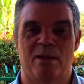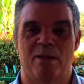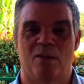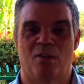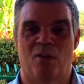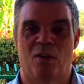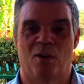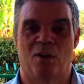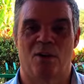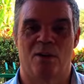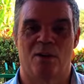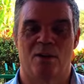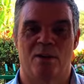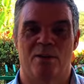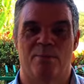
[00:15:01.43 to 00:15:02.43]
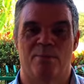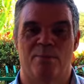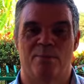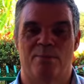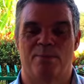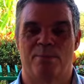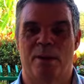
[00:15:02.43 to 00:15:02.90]
for
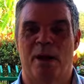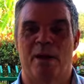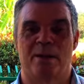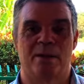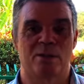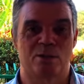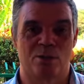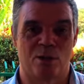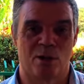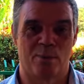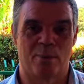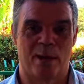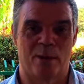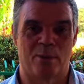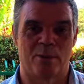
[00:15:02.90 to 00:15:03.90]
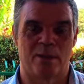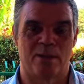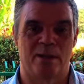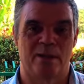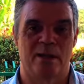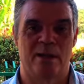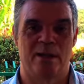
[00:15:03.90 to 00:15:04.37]
buying solar power
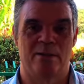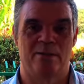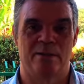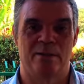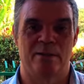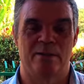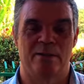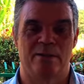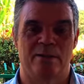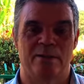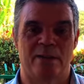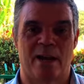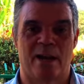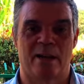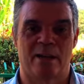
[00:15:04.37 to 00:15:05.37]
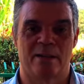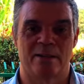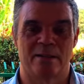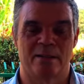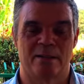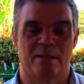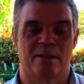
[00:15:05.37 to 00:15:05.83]
here in
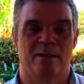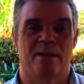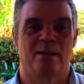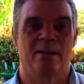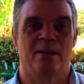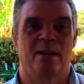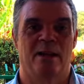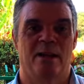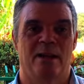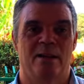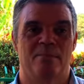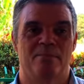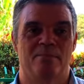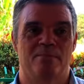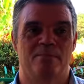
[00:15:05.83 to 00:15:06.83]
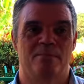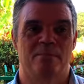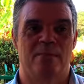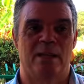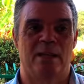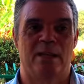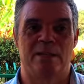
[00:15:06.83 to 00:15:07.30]
Thailand.
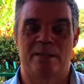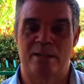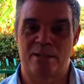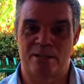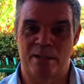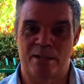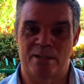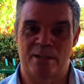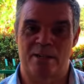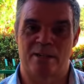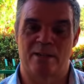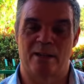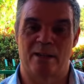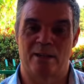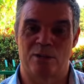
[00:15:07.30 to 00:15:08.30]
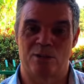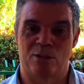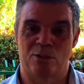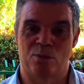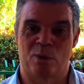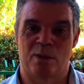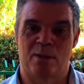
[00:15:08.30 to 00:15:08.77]
it's interesting, it
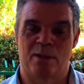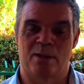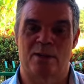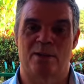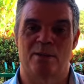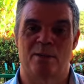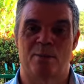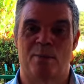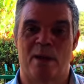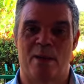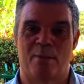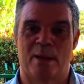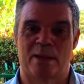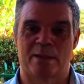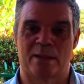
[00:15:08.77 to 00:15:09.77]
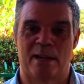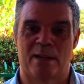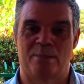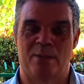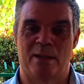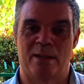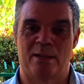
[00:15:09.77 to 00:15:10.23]
does work. The payback
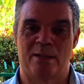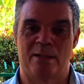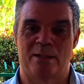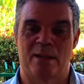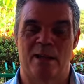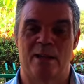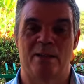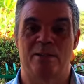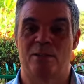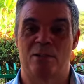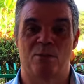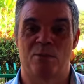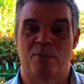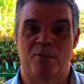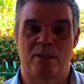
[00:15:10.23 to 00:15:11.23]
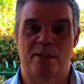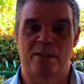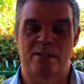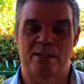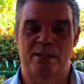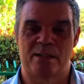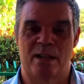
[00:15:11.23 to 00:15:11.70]
time is there. Do the
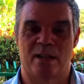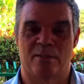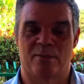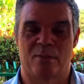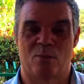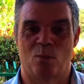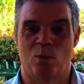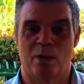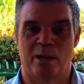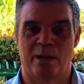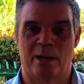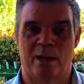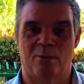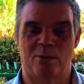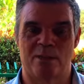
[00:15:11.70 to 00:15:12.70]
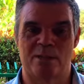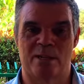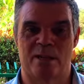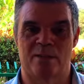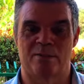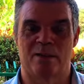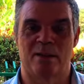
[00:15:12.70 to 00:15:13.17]
figures yourself and work it out
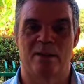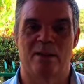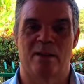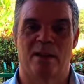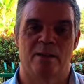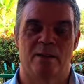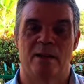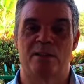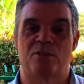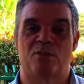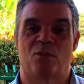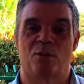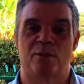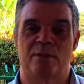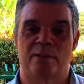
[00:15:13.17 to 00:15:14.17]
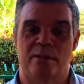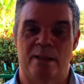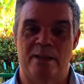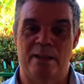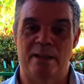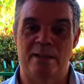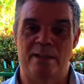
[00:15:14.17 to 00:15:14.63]
yourself. It's fun
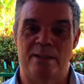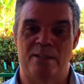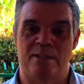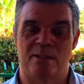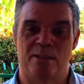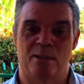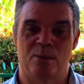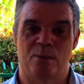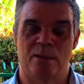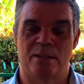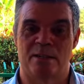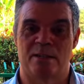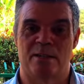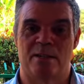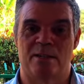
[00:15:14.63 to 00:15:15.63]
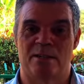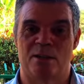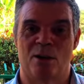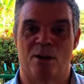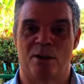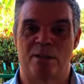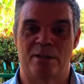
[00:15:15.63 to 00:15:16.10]
and easy to do. It's
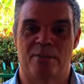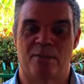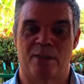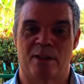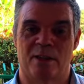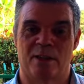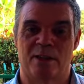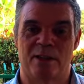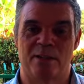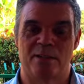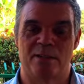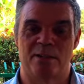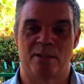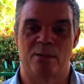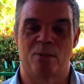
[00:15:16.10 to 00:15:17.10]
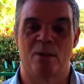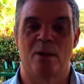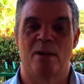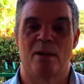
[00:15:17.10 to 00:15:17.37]
not a difficult thing to do.